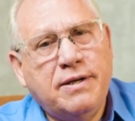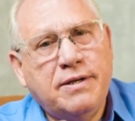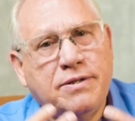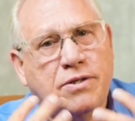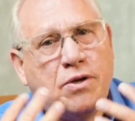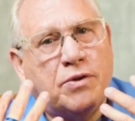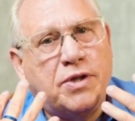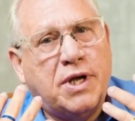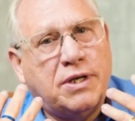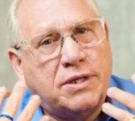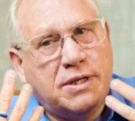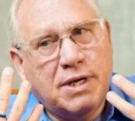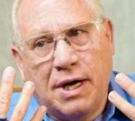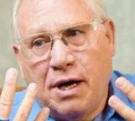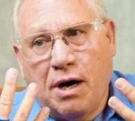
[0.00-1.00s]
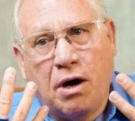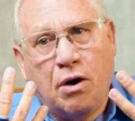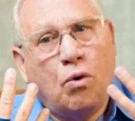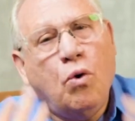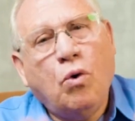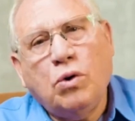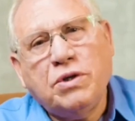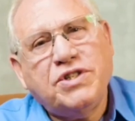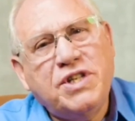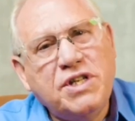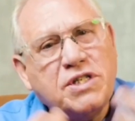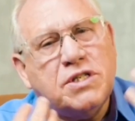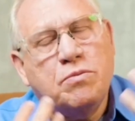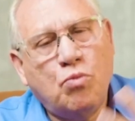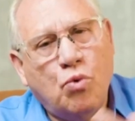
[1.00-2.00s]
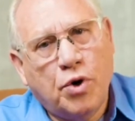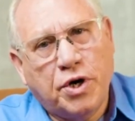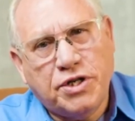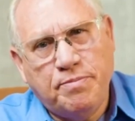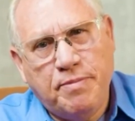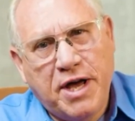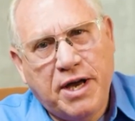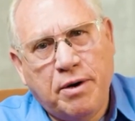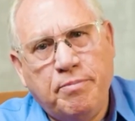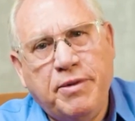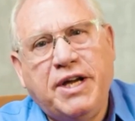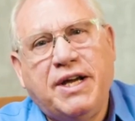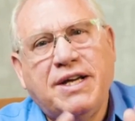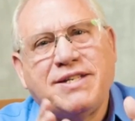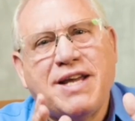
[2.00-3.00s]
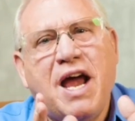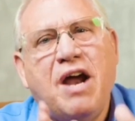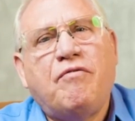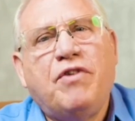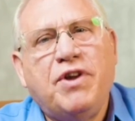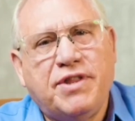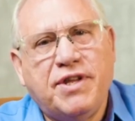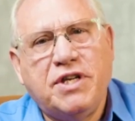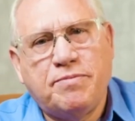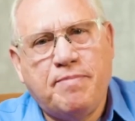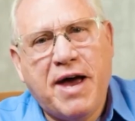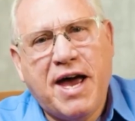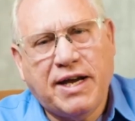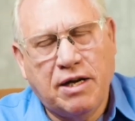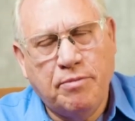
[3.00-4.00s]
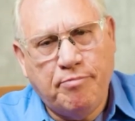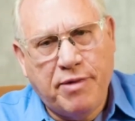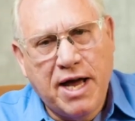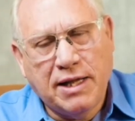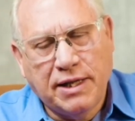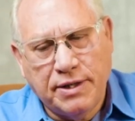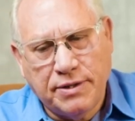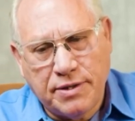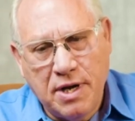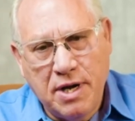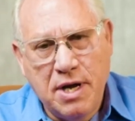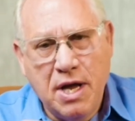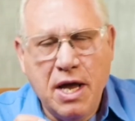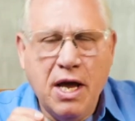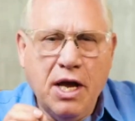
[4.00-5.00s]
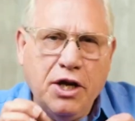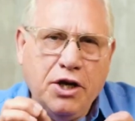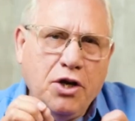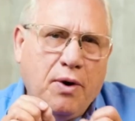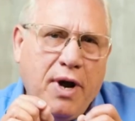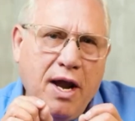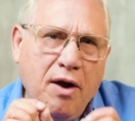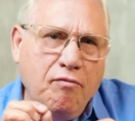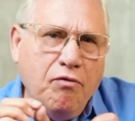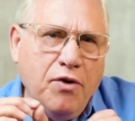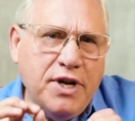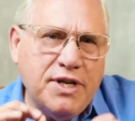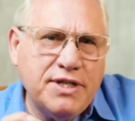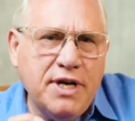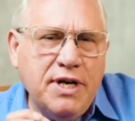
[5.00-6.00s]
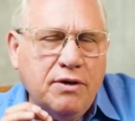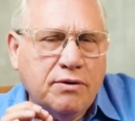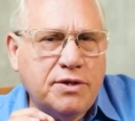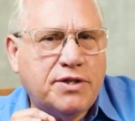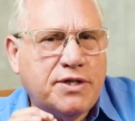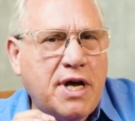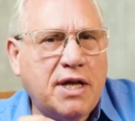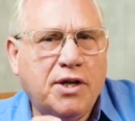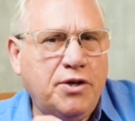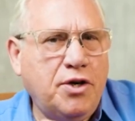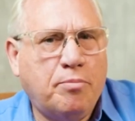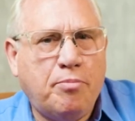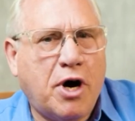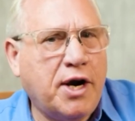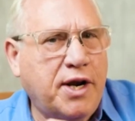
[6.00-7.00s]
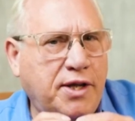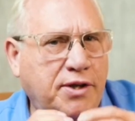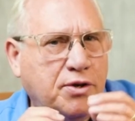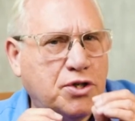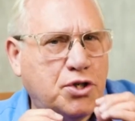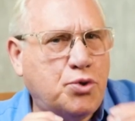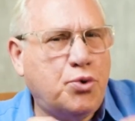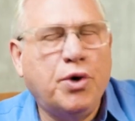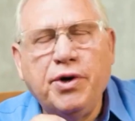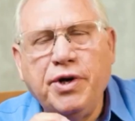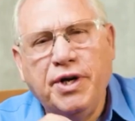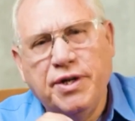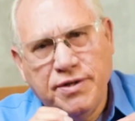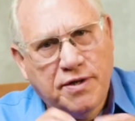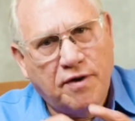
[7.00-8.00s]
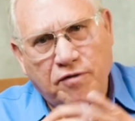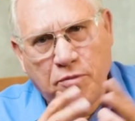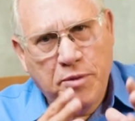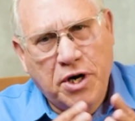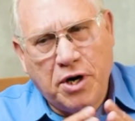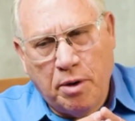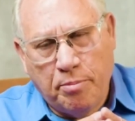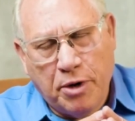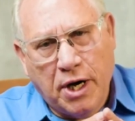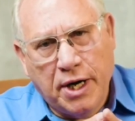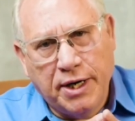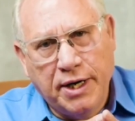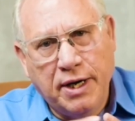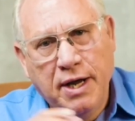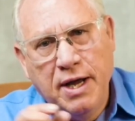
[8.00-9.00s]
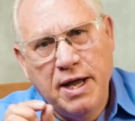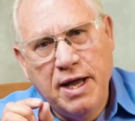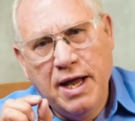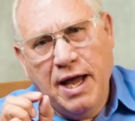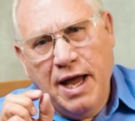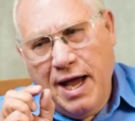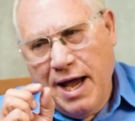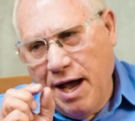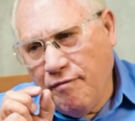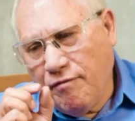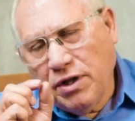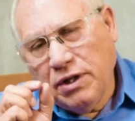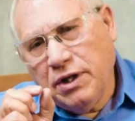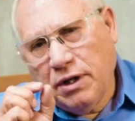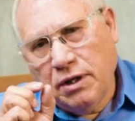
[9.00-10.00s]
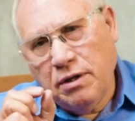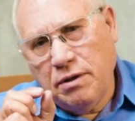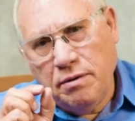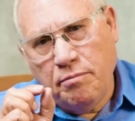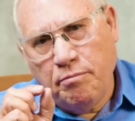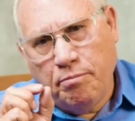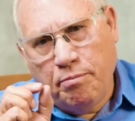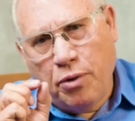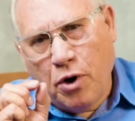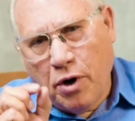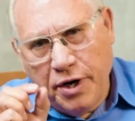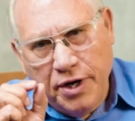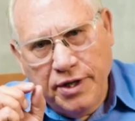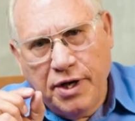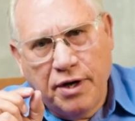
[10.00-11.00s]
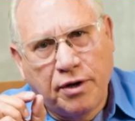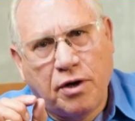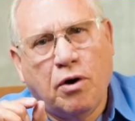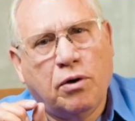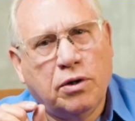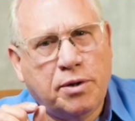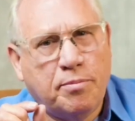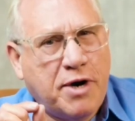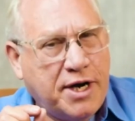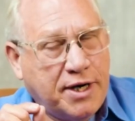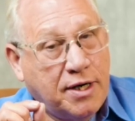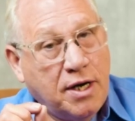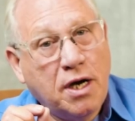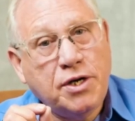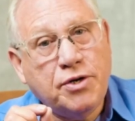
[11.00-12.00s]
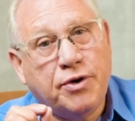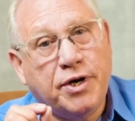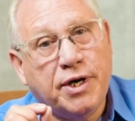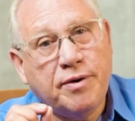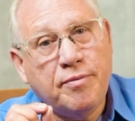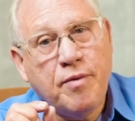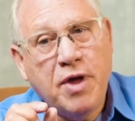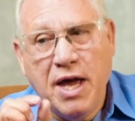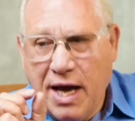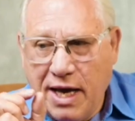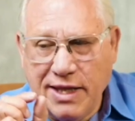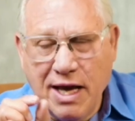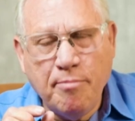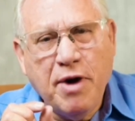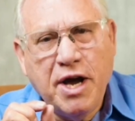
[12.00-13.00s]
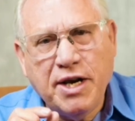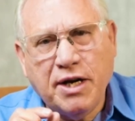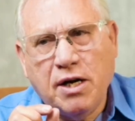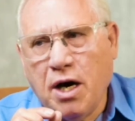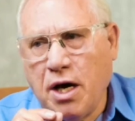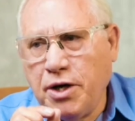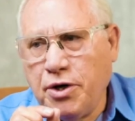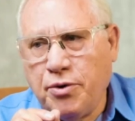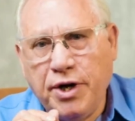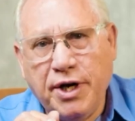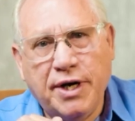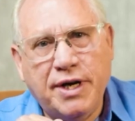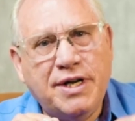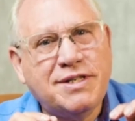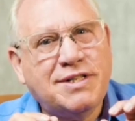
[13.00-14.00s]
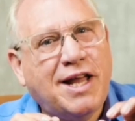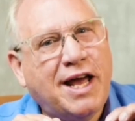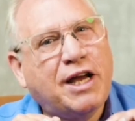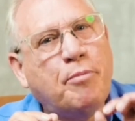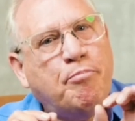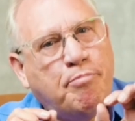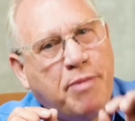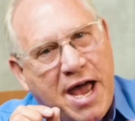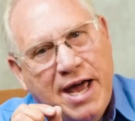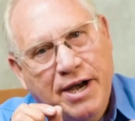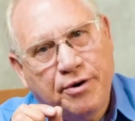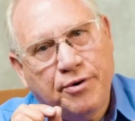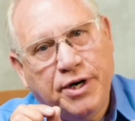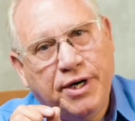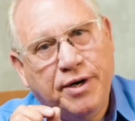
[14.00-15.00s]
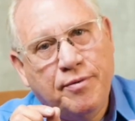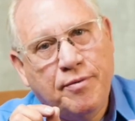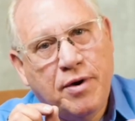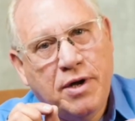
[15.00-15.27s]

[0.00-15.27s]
so that our whole system works better because everything's back in balance. Every single cell in your body, and there's trillions of them in our body, have a little part in there called a mitochondria. And that mitochondria is like a battery.